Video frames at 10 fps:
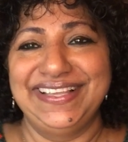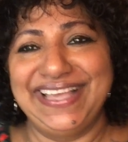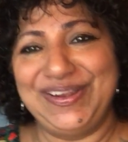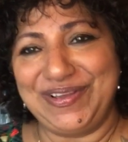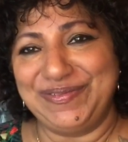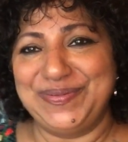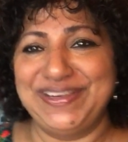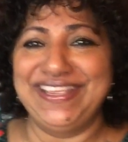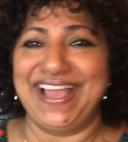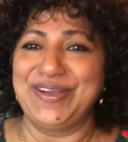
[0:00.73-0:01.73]
Hello
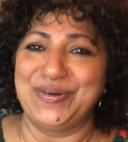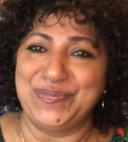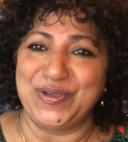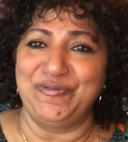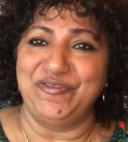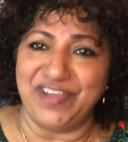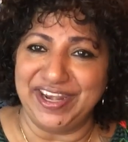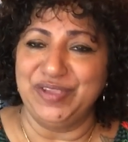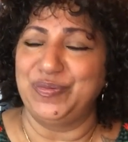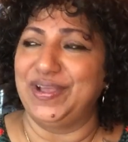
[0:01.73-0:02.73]
everybody, I hope you're
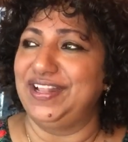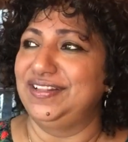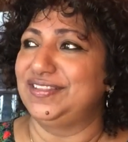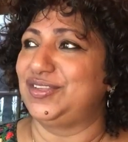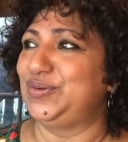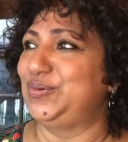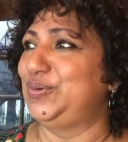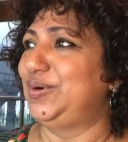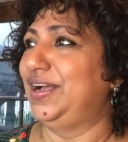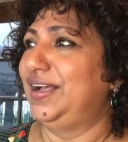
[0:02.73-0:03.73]
very well
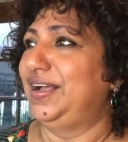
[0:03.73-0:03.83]
through